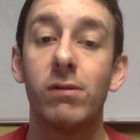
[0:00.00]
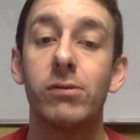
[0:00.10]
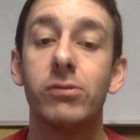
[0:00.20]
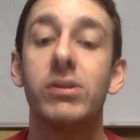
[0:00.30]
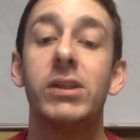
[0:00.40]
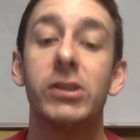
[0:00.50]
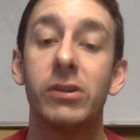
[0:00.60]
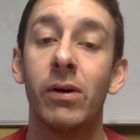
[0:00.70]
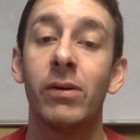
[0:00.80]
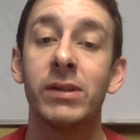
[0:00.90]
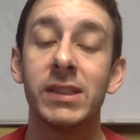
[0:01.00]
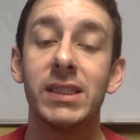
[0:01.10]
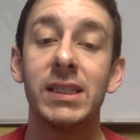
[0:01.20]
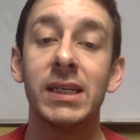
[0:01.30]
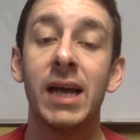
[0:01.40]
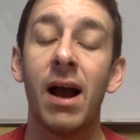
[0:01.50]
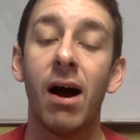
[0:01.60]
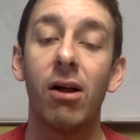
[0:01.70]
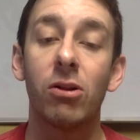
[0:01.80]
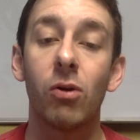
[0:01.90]
lose it. You'll only see
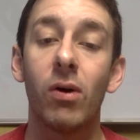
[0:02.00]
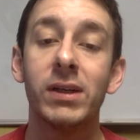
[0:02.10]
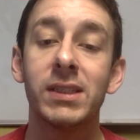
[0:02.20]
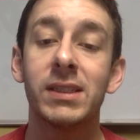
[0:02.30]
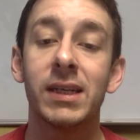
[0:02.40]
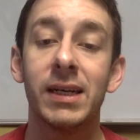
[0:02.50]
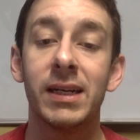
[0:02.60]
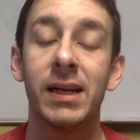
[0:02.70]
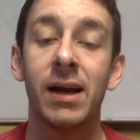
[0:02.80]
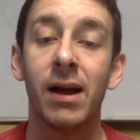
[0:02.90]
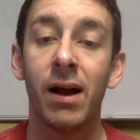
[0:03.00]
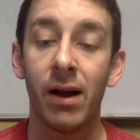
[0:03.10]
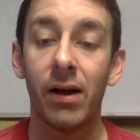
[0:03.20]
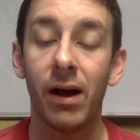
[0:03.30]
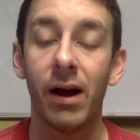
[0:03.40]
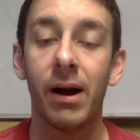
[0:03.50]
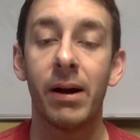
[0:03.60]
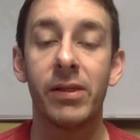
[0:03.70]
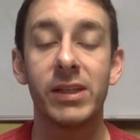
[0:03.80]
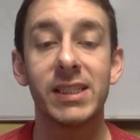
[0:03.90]
a loss in
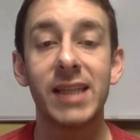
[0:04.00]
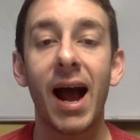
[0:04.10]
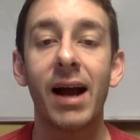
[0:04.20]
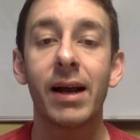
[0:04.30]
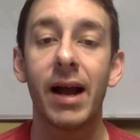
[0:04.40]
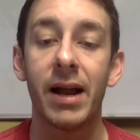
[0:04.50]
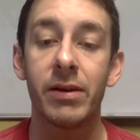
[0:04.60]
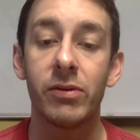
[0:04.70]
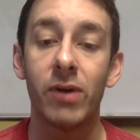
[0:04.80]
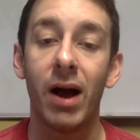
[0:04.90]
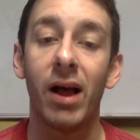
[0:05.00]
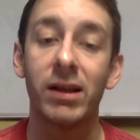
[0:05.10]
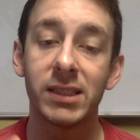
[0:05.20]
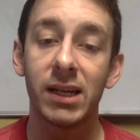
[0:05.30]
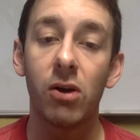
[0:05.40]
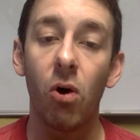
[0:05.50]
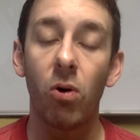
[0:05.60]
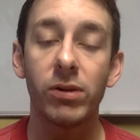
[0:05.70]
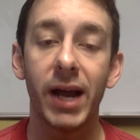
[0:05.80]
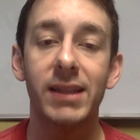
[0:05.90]
the stock, and I'll still
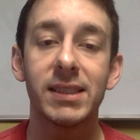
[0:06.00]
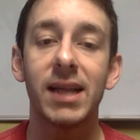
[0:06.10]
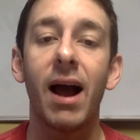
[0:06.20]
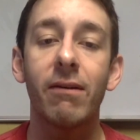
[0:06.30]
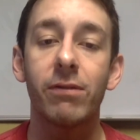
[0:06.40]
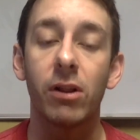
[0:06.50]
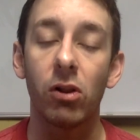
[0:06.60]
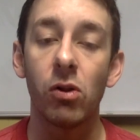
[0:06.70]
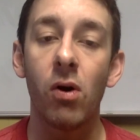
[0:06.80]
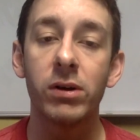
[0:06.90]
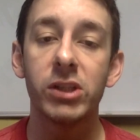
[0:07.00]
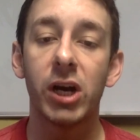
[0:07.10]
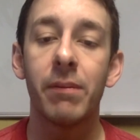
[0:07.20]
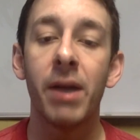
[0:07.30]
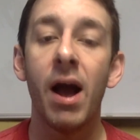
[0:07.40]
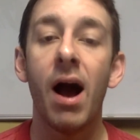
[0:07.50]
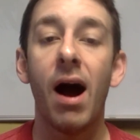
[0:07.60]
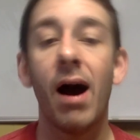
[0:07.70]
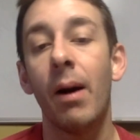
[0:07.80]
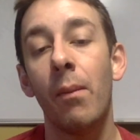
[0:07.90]
hold that stock for the long term.
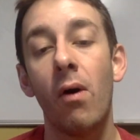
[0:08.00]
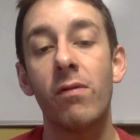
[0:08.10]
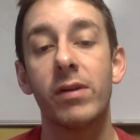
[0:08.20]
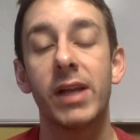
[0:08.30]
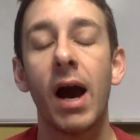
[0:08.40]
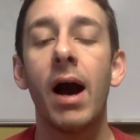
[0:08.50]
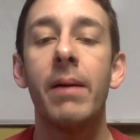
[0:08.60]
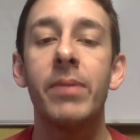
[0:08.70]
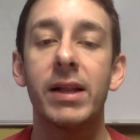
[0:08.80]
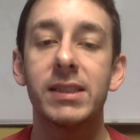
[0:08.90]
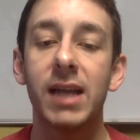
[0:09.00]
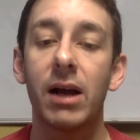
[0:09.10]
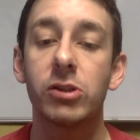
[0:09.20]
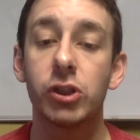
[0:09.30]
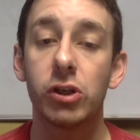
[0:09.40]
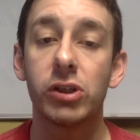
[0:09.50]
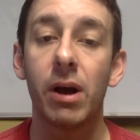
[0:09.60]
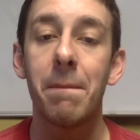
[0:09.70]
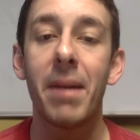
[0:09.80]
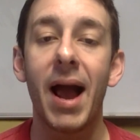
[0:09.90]
Over time, that stock should
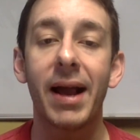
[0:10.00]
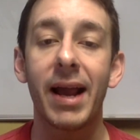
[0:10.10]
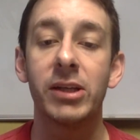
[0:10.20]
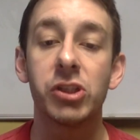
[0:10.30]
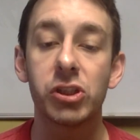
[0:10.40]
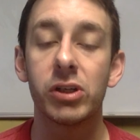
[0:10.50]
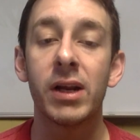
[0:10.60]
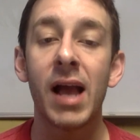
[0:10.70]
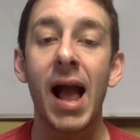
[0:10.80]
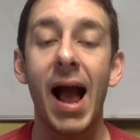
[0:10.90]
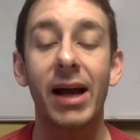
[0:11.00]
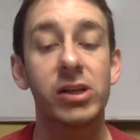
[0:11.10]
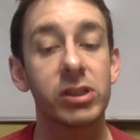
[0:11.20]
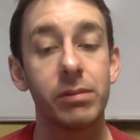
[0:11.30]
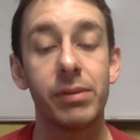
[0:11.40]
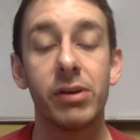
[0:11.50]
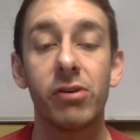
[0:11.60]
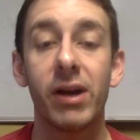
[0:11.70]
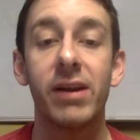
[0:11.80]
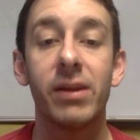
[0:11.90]
come back and should actually be
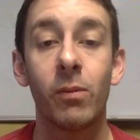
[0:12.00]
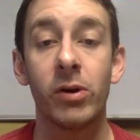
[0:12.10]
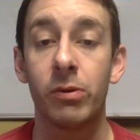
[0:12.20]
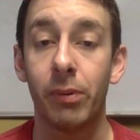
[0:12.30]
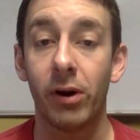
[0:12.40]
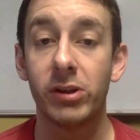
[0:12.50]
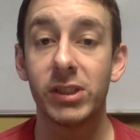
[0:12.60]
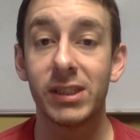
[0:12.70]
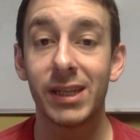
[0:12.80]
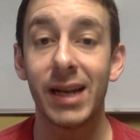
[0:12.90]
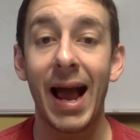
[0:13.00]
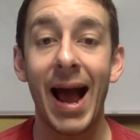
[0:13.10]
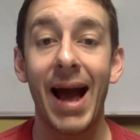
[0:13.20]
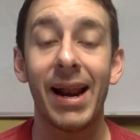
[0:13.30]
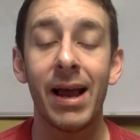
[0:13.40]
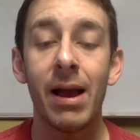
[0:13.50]
greater than what you purchase it at,